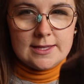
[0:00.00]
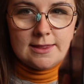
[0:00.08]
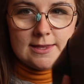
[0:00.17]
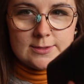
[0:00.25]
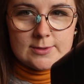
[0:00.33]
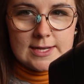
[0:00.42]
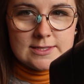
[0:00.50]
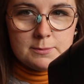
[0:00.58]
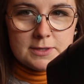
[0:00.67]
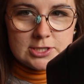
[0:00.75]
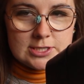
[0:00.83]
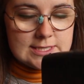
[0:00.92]
This one has a
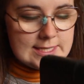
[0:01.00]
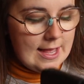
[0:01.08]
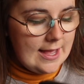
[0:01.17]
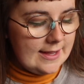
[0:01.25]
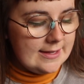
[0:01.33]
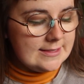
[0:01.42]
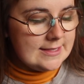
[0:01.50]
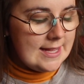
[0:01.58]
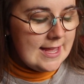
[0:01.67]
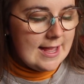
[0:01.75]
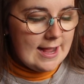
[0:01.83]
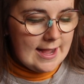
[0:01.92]
bunch inside.
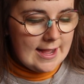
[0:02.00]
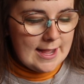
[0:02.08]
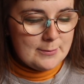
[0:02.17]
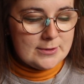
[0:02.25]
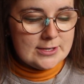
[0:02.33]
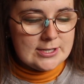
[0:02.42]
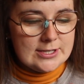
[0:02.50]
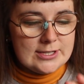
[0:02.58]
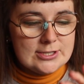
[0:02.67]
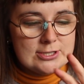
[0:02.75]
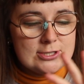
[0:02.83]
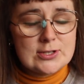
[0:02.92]
I'm
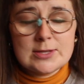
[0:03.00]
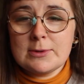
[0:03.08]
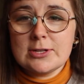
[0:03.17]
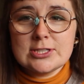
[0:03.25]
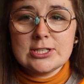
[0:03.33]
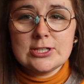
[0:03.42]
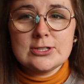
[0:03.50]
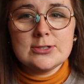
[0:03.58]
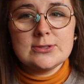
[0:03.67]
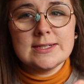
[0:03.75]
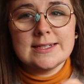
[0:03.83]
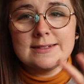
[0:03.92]
gonna show them all to
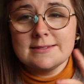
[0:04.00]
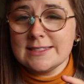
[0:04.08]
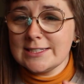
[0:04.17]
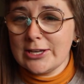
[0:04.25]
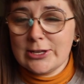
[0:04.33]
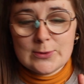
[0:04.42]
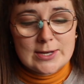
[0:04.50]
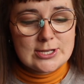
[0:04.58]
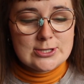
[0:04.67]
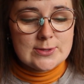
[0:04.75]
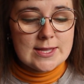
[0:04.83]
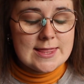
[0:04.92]
you, tell you what I
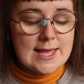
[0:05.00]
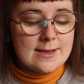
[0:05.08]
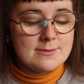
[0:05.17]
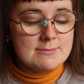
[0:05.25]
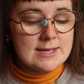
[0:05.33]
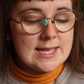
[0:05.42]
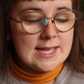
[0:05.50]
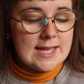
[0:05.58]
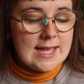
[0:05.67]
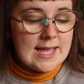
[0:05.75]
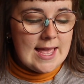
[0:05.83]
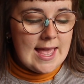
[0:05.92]
do with them,
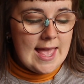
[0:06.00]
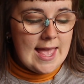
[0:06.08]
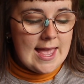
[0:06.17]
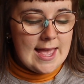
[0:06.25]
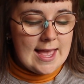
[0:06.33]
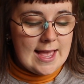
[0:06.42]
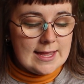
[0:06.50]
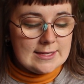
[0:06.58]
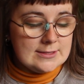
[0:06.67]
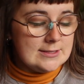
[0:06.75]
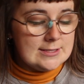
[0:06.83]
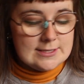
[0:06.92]

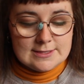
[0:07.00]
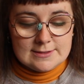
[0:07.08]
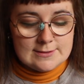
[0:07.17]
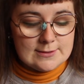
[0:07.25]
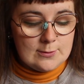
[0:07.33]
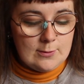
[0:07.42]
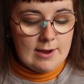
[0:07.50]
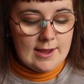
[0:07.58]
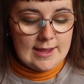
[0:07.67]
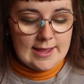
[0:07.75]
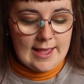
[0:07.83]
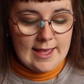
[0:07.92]
and
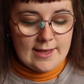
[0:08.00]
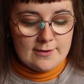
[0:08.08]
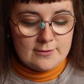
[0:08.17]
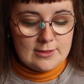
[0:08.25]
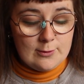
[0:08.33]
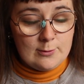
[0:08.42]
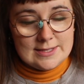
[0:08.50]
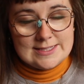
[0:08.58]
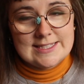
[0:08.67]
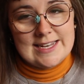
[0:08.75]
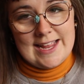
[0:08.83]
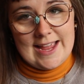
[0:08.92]
why I have the ones
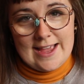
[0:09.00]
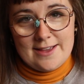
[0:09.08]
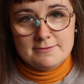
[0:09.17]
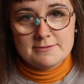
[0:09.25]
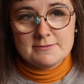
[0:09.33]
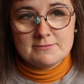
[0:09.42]
that I have.